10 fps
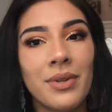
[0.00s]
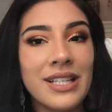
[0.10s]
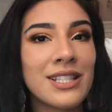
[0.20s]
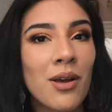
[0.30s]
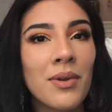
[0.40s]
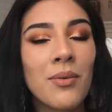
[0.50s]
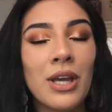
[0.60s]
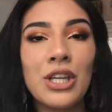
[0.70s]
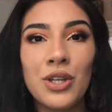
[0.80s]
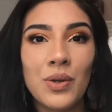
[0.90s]
Please tell me
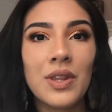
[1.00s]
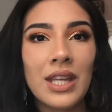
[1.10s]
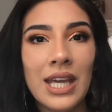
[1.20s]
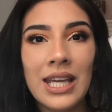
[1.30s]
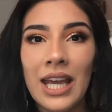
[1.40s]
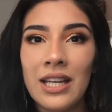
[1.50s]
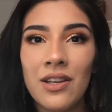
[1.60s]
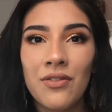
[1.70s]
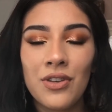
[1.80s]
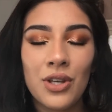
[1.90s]
what you think and
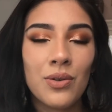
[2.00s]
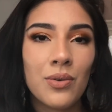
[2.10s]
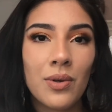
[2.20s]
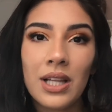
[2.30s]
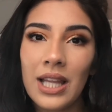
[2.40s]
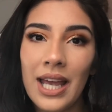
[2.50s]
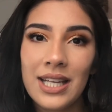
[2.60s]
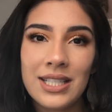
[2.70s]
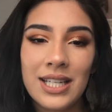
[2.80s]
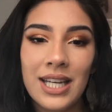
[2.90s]
if you
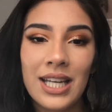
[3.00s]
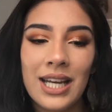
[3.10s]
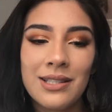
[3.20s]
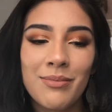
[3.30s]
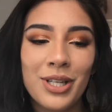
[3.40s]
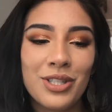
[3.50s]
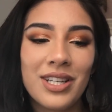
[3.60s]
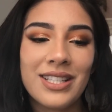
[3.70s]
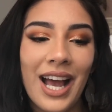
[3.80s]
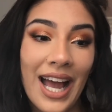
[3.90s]
liked it as much
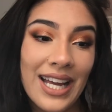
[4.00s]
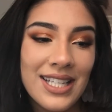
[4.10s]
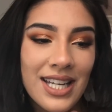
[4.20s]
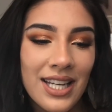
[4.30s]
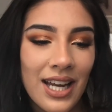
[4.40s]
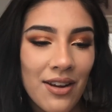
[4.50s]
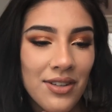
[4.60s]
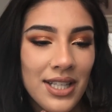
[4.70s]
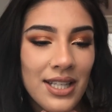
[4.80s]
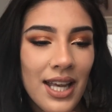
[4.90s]
as I did. I
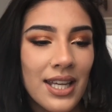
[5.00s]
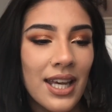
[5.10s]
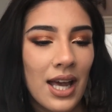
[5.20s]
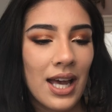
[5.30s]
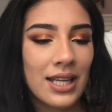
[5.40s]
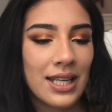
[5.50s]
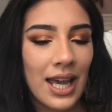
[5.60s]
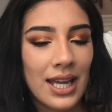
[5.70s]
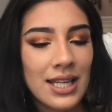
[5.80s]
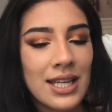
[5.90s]
really like it.
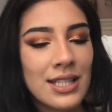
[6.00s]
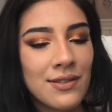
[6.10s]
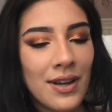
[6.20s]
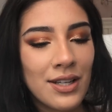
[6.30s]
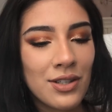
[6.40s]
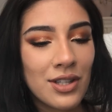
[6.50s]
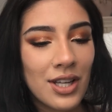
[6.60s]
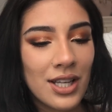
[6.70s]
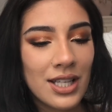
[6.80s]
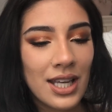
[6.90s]
Again, his final
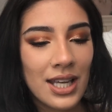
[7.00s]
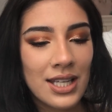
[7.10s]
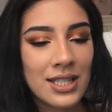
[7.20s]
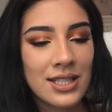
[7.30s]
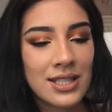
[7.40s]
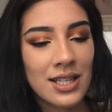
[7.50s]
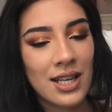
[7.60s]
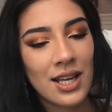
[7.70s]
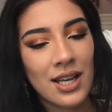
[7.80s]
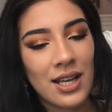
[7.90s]
look is
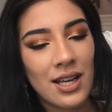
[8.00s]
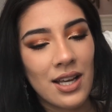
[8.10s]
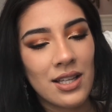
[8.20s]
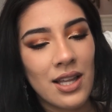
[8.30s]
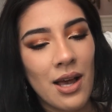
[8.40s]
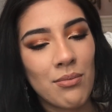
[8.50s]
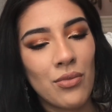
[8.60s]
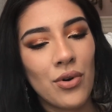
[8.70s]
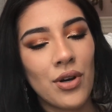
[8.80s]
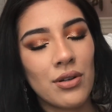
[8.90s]
a lot
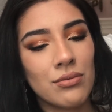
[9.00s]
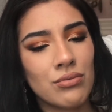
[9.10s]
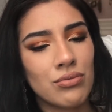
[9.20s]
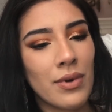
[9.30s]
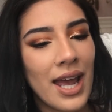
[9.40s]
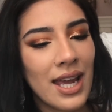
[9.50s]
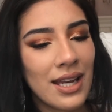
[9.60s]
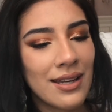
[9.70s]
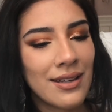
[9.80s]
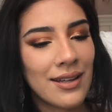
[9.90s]
more
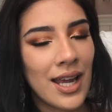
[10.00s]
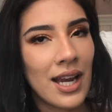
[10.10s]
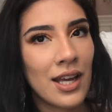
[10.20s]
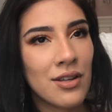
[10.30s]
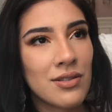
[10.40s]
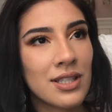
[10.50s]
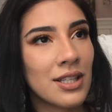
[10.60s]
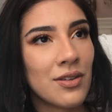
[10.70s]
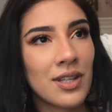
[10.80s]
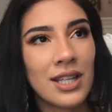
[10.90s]
red, and I used
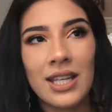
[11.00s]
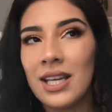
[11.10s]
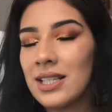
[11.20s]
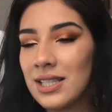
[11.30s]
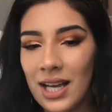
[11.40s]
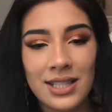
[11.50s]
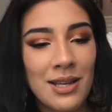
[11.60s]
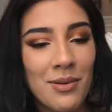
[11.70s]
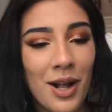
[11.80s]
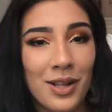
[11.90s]
literally the exact
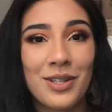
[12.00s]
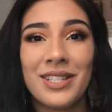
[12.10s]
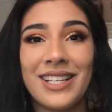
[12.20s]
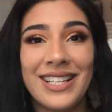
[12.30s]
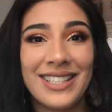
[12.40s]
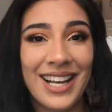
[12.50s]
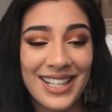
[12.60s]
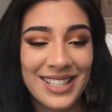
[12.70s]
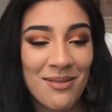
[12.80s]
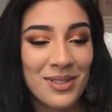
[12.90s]
same colors, the
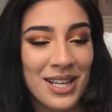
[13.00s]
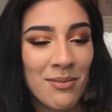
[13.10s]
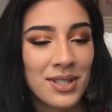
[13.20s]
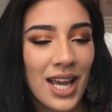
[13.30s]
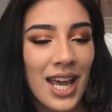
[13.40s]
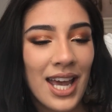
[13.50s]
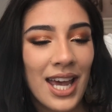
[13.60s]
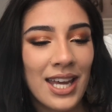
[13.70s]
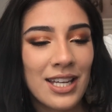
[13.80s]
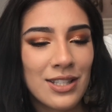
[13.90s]
exact same steps,
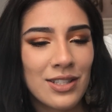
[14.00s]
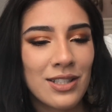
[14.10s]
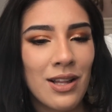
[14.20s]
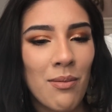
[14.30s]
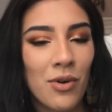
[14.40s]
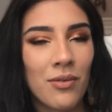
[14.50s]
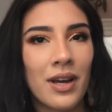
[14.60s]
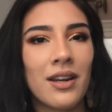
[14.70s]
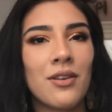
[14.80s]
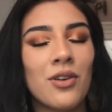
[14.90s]
and his looks a lot more
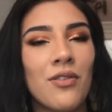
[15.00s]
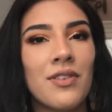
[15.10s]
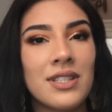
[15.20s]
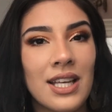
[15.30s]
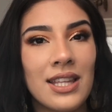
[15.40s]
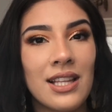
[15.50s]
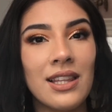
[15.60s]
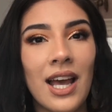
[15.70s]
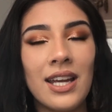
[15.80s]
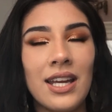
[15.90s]
red. I don't know if it's like the
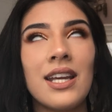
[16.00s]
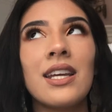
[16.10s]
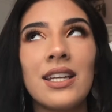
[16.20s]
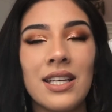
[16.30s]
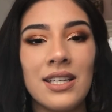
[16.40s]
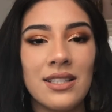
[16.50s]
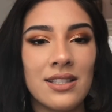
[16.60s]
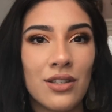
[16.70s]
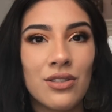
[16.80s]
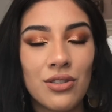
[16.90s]
lighting in
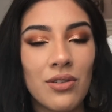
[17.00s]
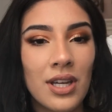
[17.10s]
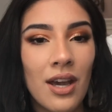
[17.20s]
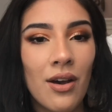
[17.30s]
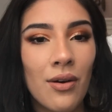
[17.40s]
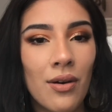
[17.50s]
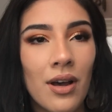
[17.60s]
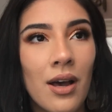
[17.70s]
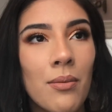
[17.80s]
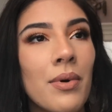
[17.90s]
his studio,
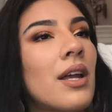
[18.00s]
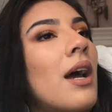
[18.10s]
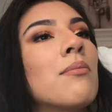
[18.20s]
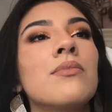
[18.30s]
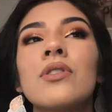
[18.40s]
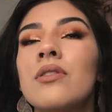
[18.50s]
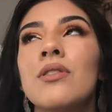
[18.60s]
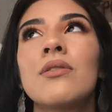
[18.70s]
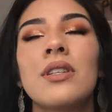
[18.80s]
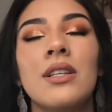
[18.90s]
but I'm just
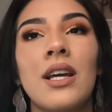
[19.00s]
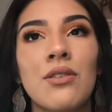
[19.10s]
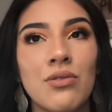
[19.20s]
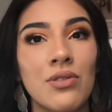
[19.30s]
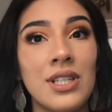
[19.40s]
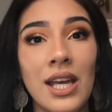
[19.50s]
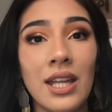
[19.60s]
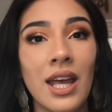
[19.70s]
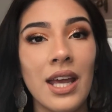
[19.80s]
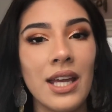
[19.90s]
using natural
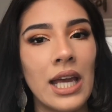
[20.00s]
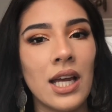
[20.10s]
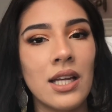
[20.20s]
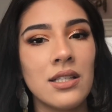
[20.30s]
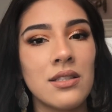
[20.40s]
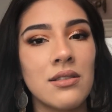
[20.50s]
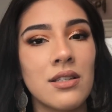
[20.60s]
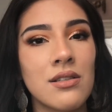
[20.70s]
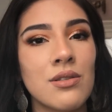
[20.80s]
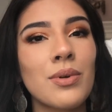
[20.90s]
daylight, and
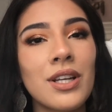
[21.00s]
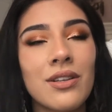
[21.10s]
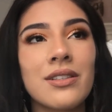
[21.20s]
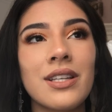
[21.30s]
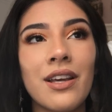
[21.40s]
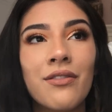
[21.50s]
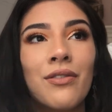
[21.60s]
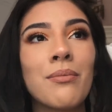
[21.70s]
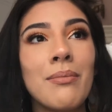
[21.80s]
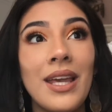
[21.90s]
this is what it looks like
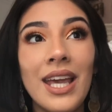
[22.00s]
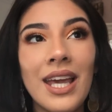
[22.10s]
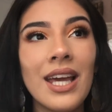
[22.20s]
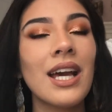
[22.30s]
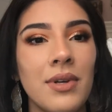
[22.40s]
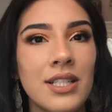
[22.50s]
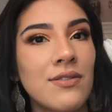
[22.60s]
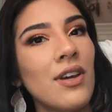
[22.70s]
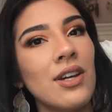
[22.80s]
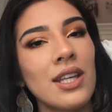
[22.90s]
for me. It's
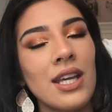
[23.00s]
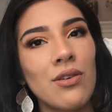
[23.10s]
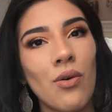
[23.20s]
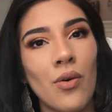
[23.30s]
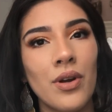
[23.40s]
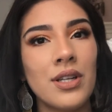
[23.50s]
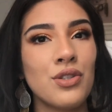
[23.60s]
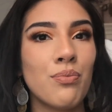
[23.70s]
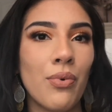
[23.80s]
very like orange